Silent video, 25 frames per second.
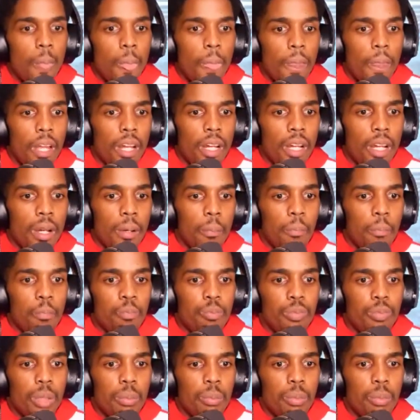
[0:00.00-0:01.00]
Um,
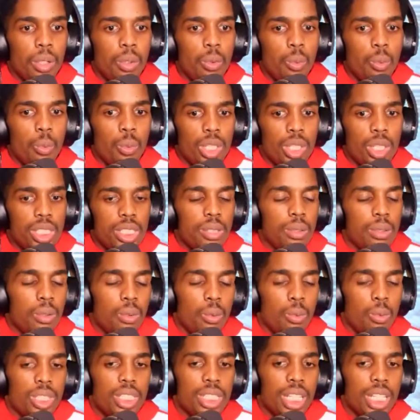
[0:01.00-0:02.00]
but once
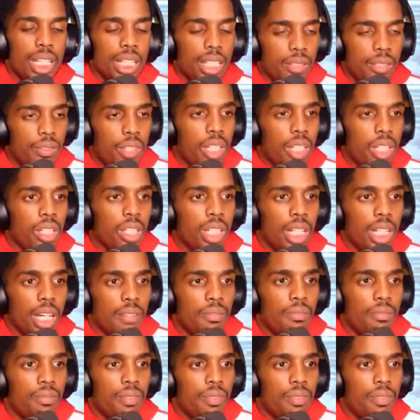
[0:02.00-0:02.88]
once I lived there and I